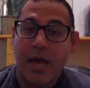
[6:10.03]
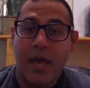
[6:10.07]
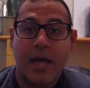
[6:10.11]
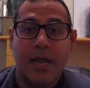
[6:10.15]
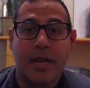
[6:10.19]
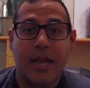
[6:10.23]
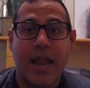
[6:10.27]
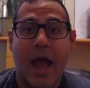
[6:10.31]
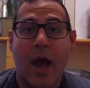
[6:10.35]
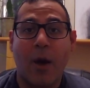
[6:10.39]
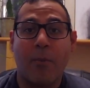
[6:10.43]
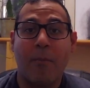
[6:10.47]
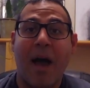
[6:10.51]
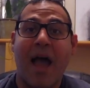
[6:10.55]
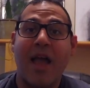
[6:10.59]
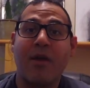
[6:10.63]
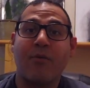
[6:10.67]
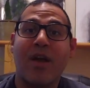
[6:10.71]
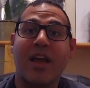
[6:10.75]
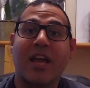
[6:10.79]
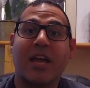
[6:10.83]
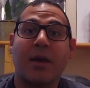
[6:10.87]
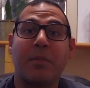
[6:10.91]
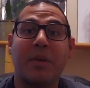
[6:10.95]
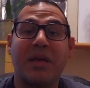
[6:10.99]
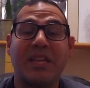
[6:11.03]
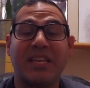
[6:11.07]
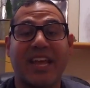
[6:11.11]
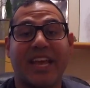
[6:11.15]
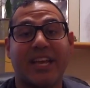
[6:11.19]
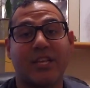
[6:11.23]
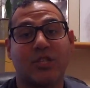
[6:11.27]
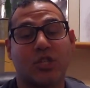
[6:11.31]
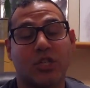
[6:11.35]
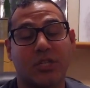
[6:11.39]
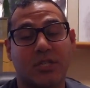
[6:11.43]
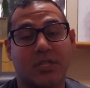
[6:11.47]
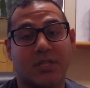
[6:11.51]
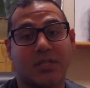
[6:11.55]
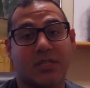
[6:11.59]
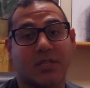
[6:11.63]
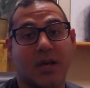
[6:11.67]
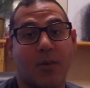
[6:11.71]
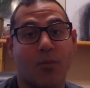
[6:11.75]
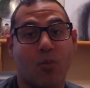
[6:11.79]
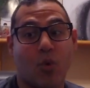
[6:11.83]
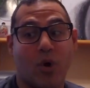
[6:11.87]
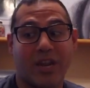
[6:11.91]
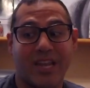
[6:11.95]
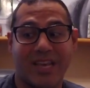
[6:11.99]
Now, my recommendation to
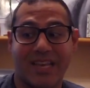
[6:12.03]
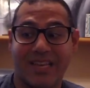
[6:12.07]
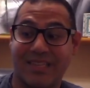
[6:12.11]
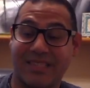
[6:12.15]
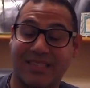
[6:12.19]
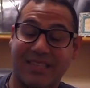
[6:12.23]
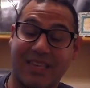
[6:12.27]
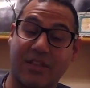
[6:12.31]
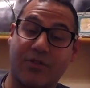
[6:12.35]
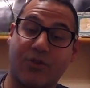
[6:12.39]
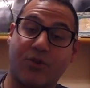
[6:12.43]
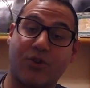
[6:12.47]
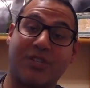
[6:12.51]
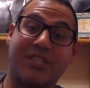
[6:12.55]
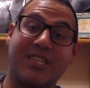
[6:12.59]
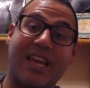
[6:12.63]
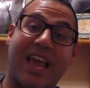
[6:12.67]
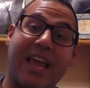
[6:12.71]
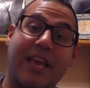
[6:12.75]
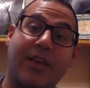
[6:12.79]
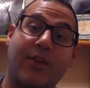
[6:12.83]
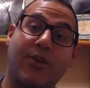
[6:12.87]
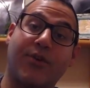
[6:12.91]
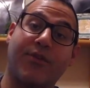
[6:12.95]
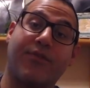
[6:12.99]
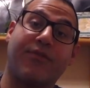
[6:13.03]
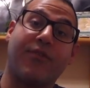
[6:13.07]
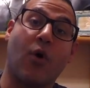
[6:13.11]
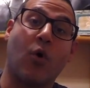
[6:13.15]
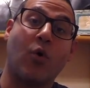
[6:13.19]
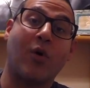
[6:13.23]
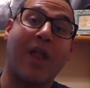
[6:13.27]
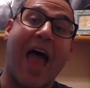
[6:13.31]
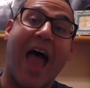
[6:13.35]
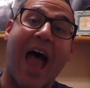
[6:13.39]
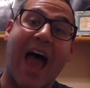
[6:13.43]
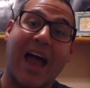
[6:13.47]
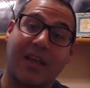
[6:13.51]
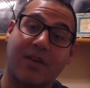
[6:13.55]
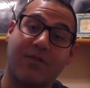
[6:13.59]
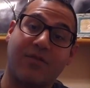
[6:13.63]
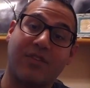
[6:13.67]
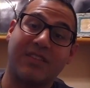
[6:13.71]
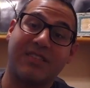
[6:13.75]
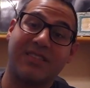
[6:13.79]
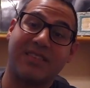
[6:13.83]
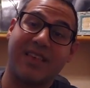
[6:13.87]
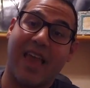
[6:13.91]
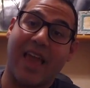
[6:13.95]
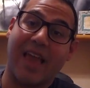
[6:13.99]
someone is either take your phone out of
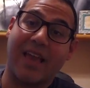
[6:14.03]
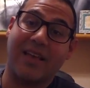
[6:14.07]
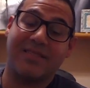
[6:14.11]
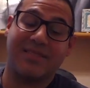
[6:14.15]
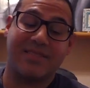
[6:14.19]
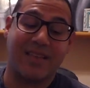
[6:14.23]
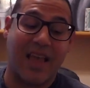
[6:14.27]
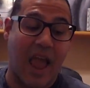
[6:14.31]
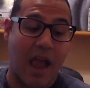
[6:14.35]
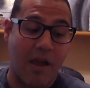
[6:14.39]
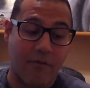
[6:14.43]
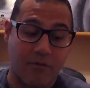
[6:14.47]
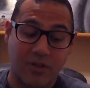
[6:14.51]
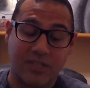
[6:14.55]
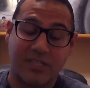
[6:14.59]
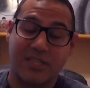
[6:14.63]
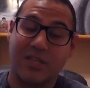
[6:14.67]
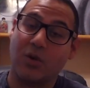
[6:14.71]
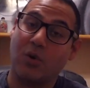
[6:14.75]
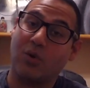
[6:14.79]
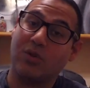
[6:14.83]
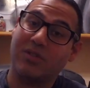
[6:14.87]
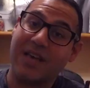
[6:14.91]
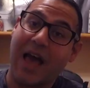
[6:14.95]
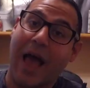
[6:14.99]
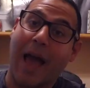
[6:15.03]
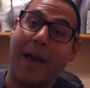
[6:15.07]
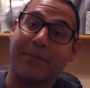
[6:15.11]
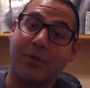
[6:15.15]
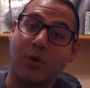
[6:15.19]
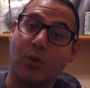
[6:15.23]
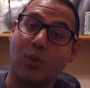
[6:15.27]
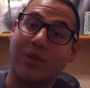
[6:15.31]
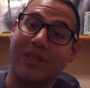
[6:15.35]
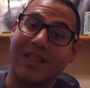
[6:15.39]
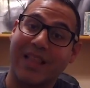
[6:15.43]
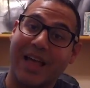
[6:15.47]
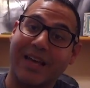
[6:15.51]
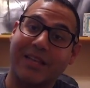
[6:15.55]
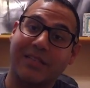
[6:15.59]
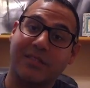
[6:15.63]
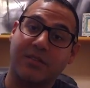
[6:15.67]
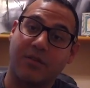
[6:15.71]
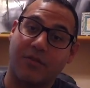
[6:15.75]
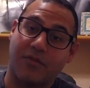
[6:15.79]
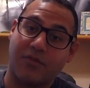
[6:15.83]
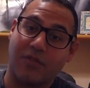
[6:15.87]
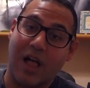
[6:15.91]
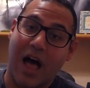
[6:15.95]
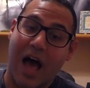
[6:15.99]
its case every single time you would like to
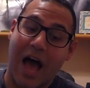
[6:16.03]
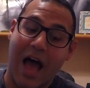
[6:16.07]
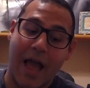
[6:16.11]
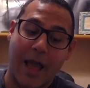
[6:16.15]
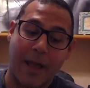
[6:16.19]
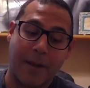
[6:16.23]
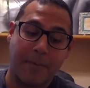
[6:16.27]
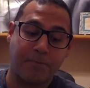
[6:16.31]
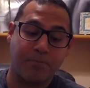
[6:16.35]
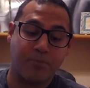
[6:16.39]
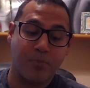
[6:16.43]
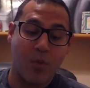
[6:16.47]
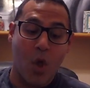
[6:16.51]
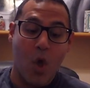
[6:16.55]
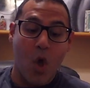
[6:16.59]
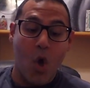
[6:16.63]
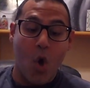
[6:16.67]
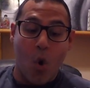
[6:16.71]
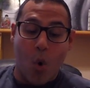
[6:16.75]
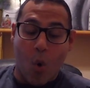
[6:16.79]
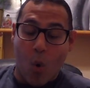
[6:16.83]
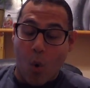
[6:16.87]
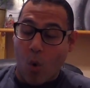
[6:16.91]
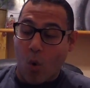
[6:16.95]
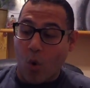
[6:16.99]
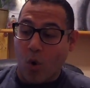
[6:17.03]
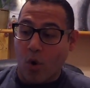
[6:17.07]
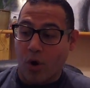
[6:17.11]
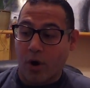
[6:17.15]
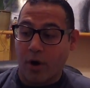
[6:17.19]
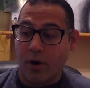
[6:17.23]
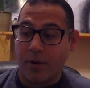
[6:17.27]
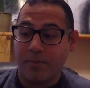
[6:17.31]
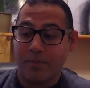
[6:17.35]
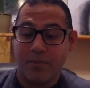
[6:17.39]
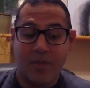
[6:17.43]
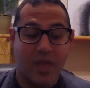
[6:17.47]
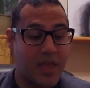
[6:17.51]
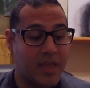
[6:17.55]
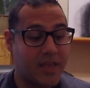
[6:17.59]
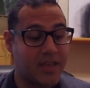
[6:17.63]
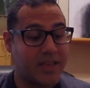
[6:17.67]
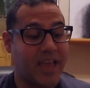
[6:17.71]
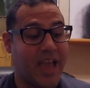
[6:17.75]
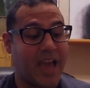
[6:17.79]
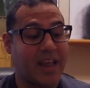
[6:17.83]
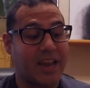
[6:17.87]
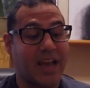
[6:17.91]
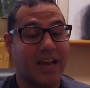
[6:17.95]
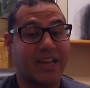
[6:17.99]
fly, or
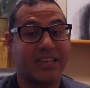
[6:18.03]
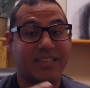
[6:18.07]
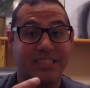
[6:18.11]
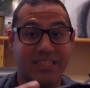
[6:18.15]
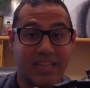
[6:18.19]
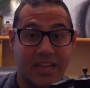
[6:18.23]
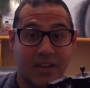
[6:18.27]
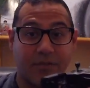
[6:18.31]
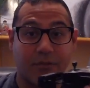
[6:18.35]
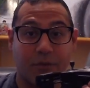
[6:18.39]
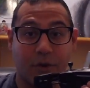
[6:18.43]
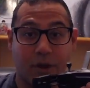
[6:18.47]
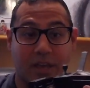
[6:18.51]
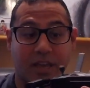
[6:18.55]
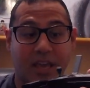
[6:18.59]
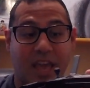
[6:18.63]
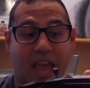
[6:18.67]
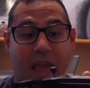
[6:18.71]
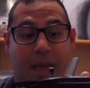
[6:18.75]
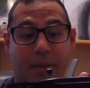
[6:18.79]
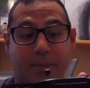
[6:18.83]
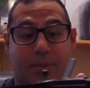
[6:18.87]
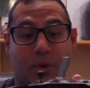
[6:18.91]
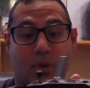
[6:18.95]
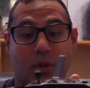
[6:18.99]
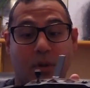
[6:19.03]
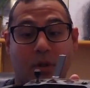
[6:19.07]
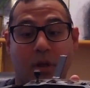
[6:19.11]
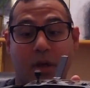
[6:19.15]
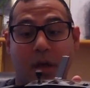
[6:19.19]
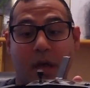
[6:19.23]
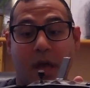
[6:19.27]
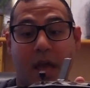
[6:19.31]
get a different cable